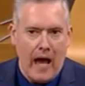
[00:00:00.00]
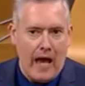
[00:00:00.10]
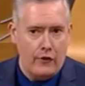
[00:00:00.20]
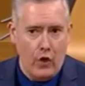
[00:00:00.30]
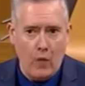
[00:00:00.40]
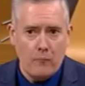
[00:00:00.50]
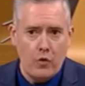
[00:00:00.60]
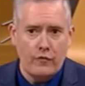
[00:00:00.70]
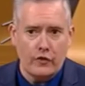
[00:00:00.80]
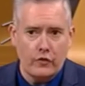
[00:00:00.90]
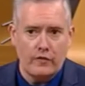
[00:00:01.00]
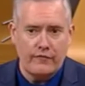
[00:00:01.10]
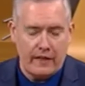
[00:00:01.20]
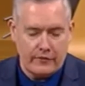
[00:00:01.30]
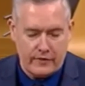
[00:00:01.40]
and not move our
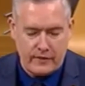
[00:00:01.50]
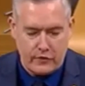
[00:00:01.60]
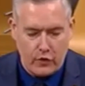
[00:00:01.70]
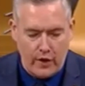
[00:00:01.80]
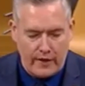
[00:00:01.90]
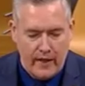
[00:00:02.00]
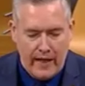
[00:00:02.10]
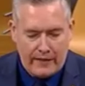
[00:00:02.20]
universities on.